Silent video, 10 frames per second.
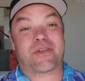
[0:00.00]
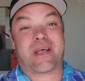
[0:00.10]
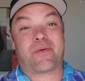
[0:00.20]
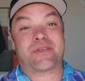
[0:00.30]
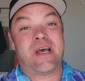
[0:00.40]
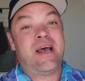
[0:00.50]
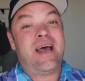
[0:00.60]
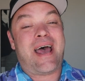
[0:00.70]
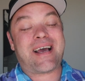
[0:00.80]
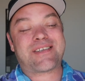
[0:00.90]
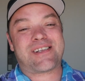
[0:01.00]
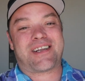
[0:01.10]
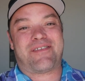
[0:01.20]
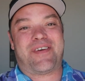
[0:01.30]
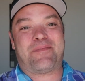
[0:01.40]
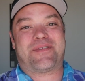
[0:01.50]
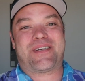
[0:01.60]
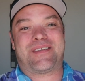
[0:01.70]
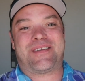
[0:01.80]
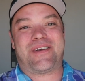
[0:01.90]
So that was excellent of him
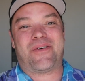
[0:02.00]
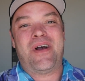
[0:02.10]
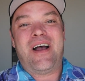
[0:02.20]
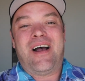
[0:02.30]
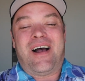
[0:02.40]
to do.